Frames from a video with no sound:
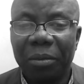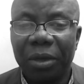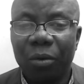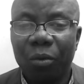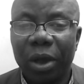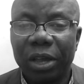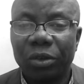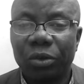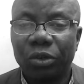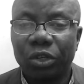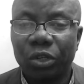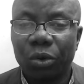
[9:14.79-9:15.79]
me when
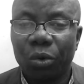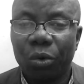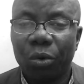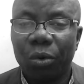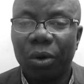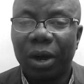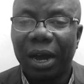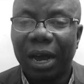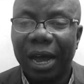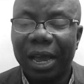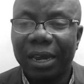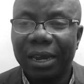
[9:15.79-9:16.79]
you show
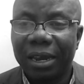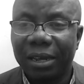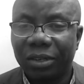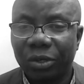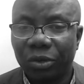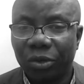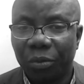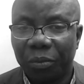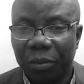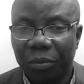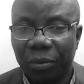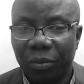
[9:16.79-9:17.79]
kindness to your
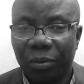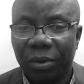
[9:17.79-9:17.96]
people.